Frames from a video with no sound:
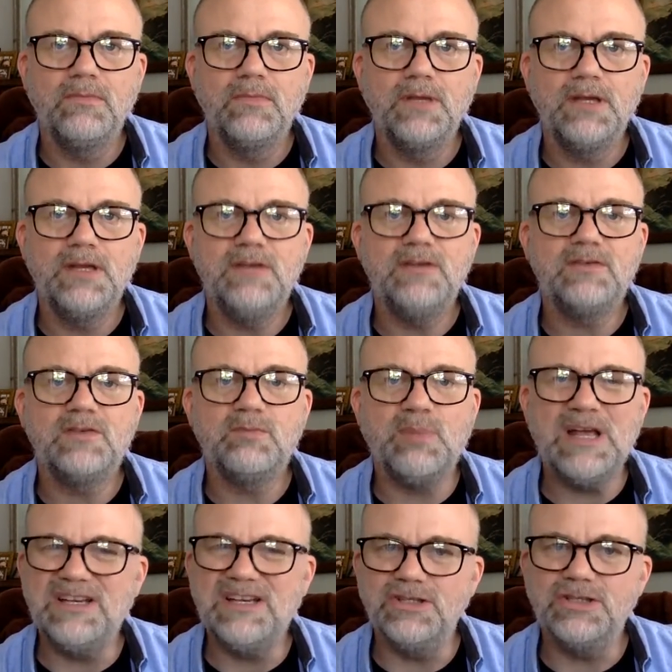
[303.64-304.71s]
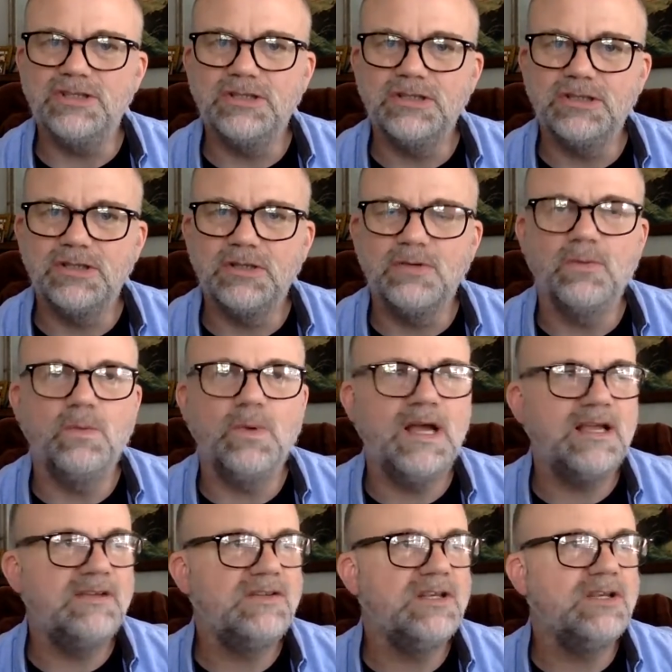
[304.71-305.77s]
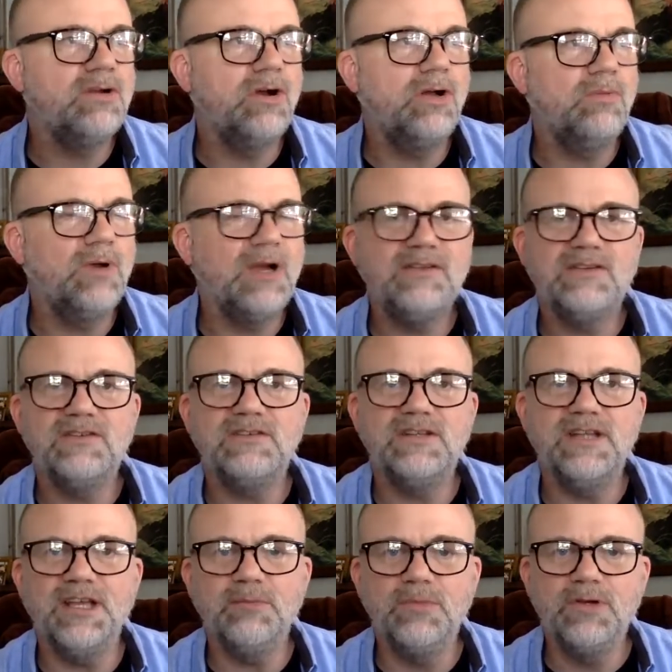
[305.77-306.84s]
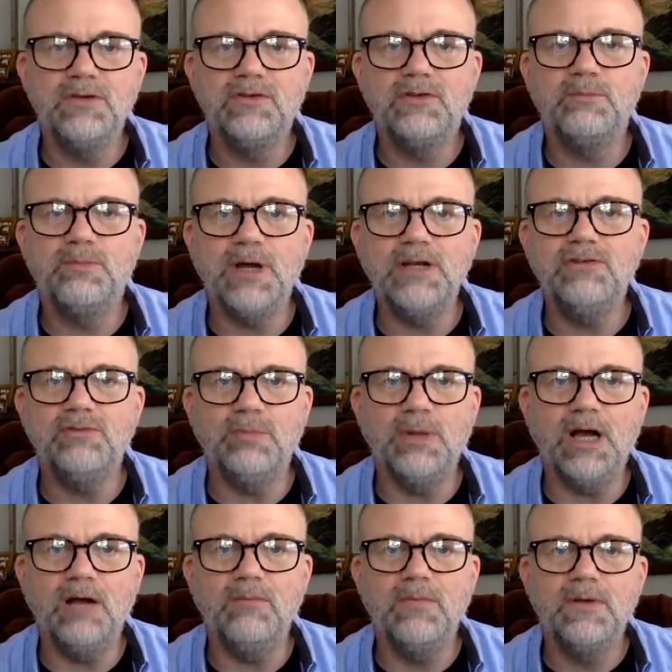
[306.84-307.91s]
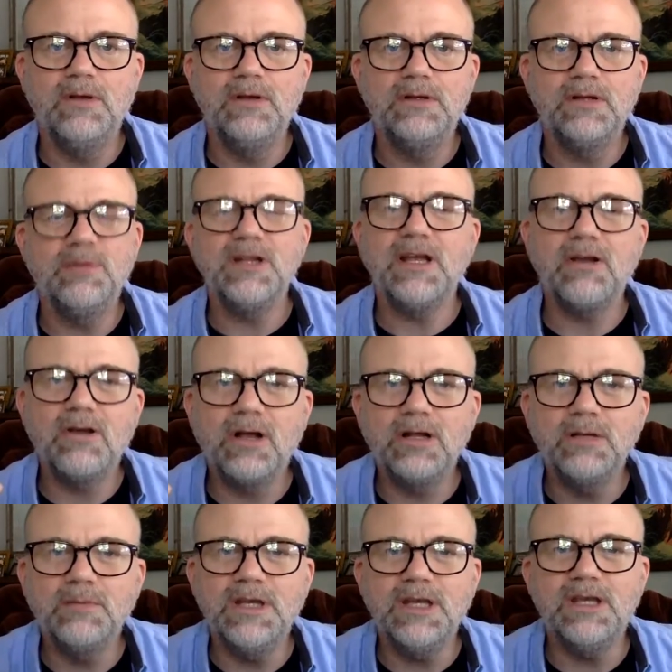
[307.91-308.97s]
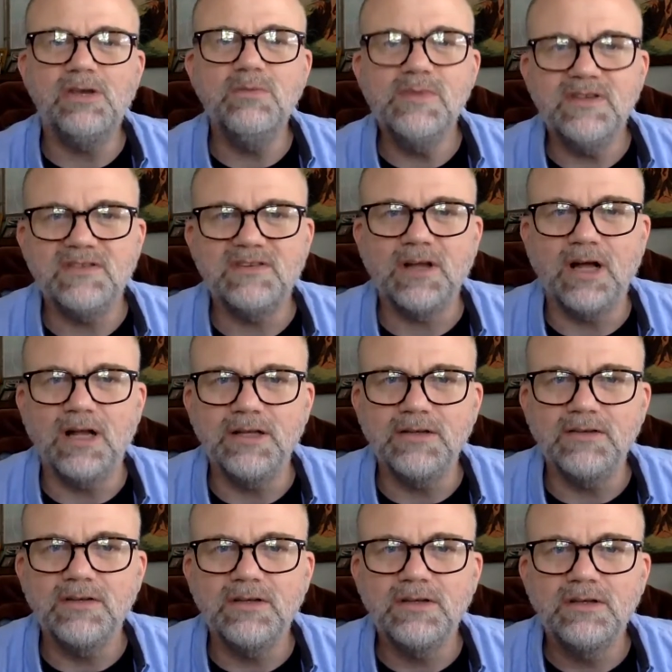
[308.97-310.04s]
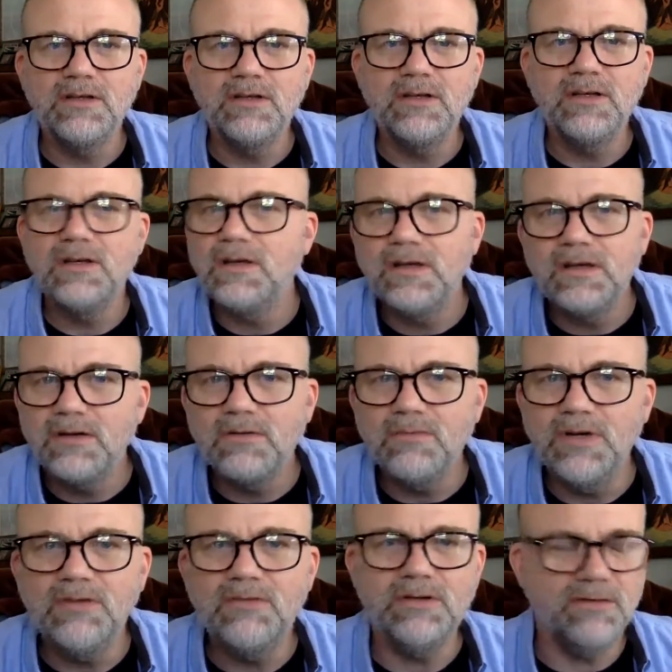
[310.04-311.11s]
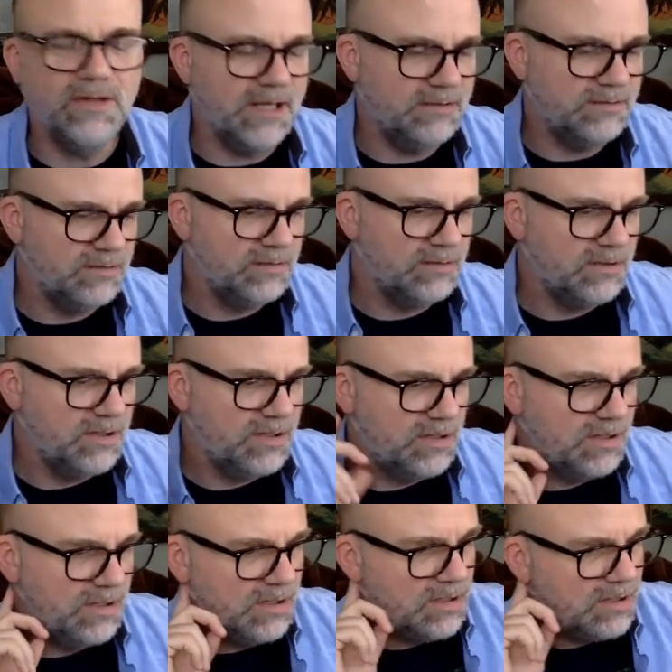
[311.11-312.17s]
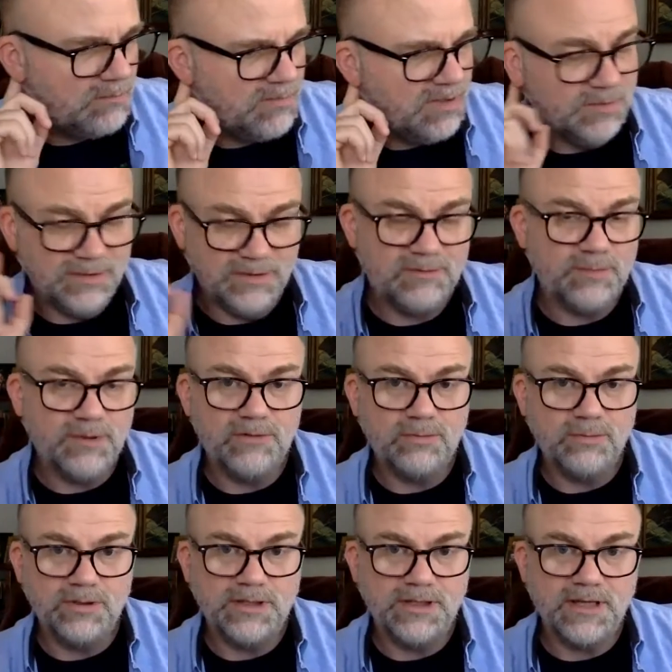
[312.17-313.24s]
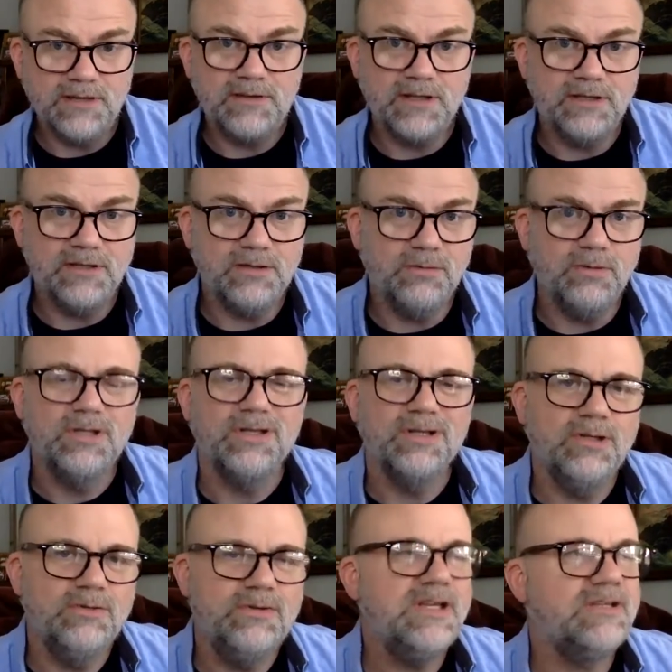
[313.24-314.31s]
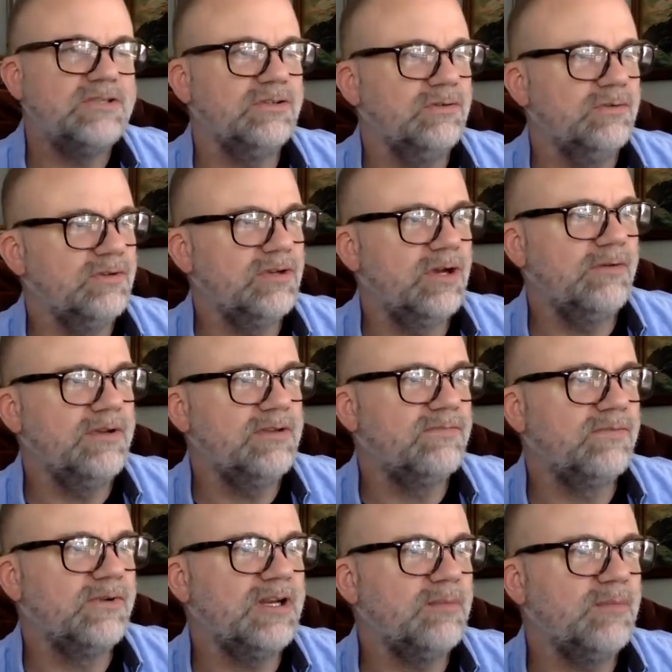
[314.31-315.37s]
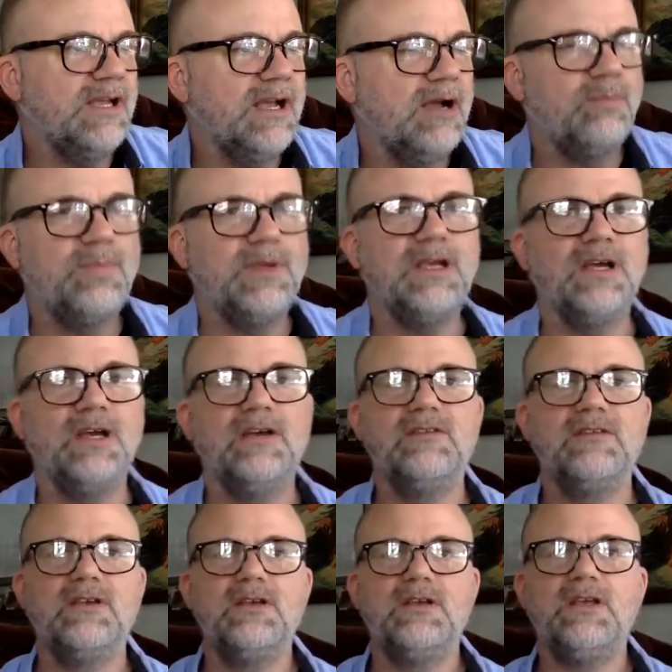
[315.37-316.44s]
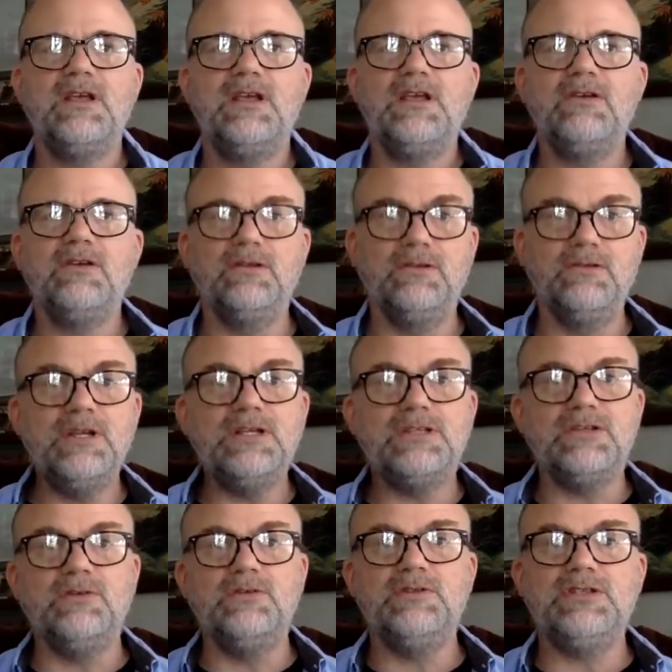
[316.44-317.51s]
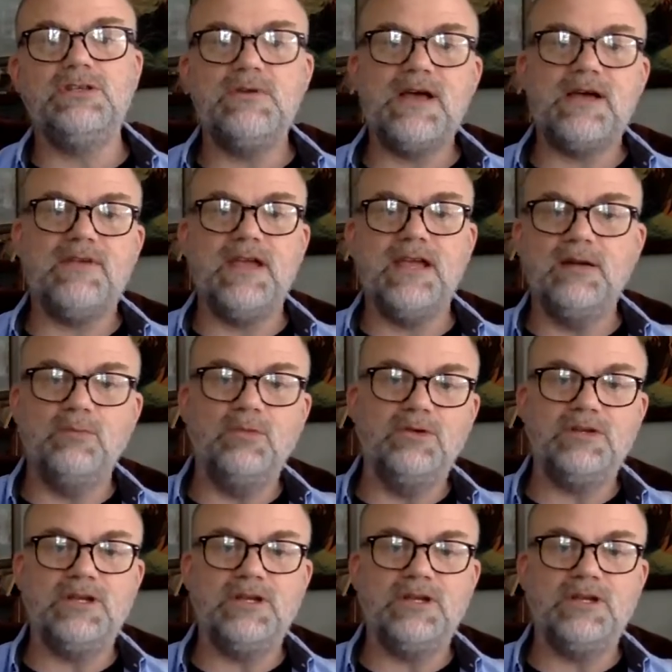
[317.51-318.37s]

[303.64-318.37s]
He's a sponge. Why is his name SpongeBob? That'd be like calling me Human Stallings. We don't do that. Maybe in the sponge world, I guess they do. Looney Tunes always freak me out because here in Looney Tunes, you have animals.